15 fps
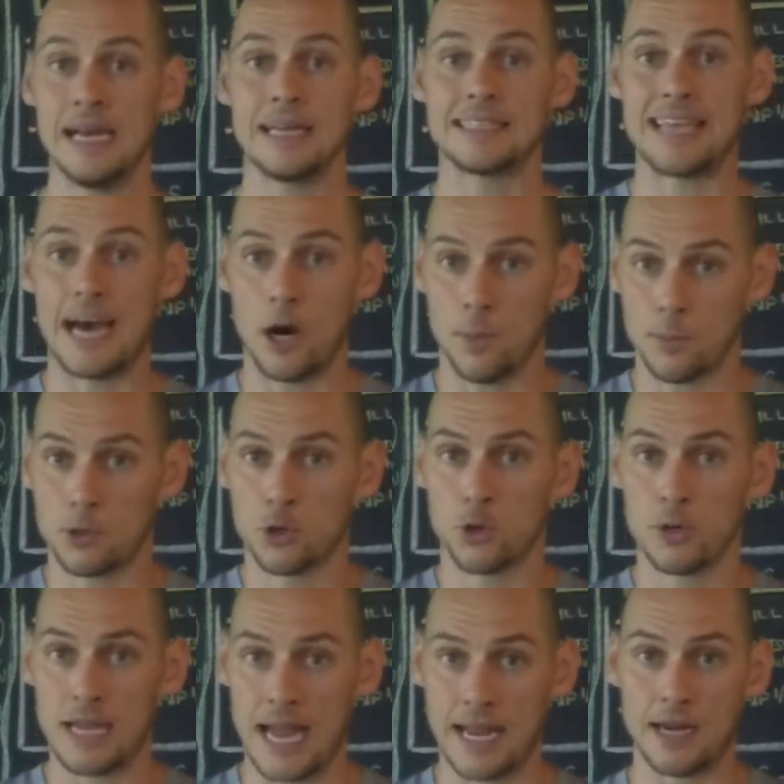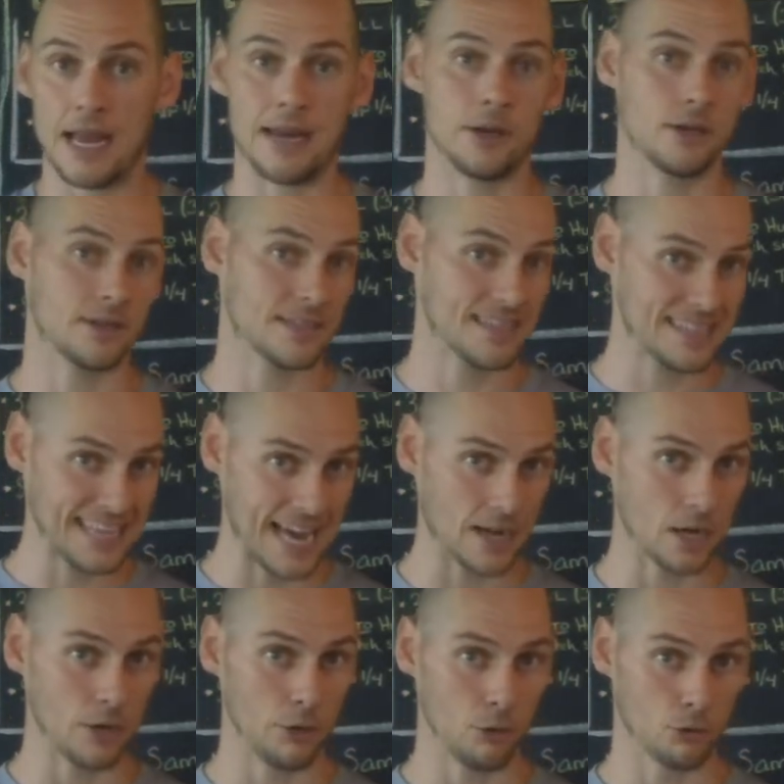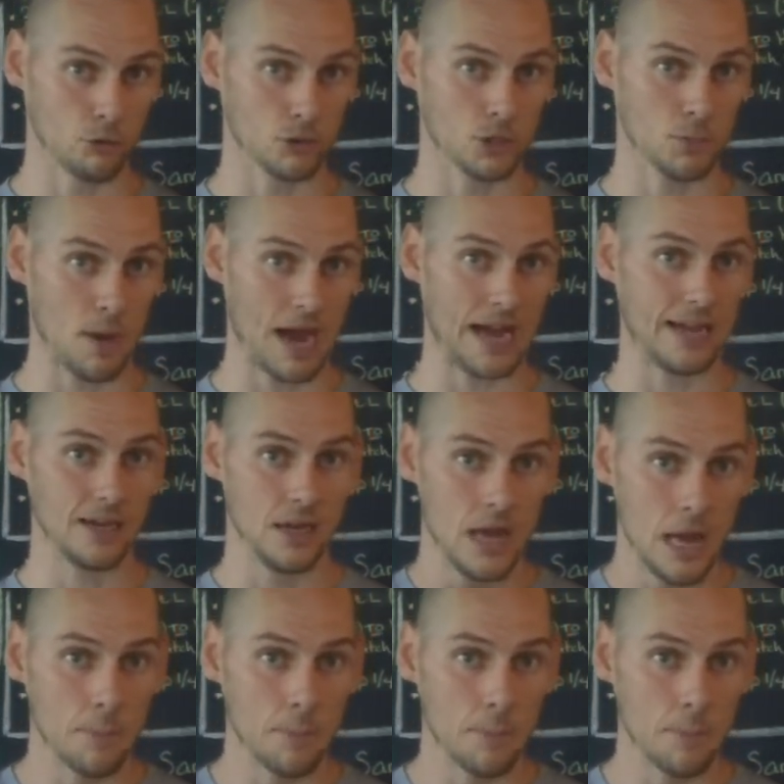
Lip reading: to help create and set a neutral spine